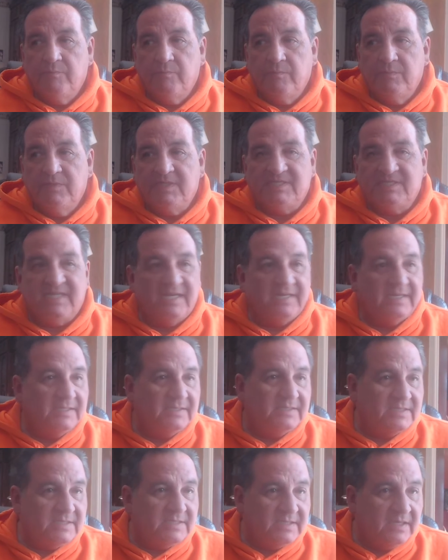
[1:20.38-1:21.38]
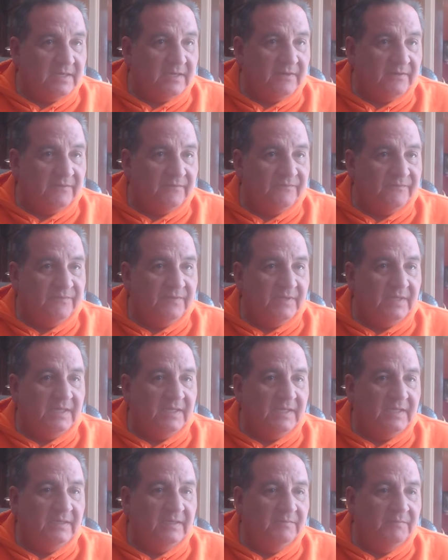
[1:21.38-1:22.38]
descendants of
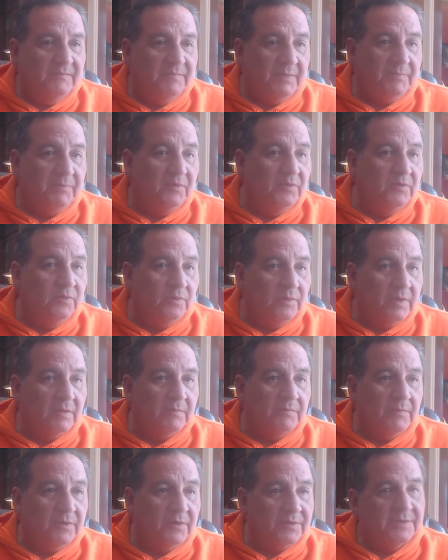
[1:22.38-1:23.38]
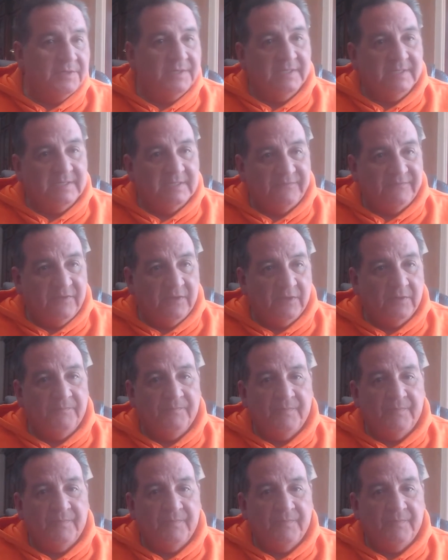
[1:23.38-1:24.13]
the people who were murdered in this film